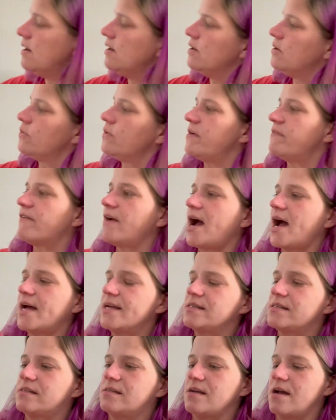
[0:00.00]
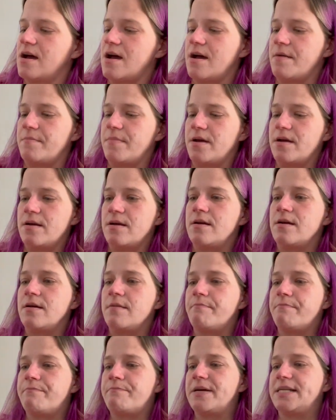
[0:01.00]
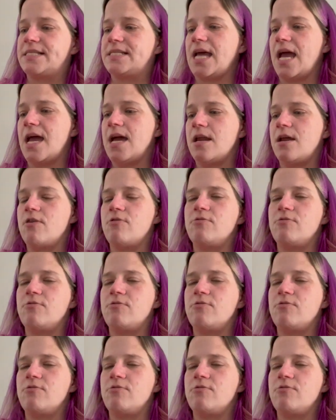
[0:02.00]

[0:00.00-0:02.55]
We've got some potato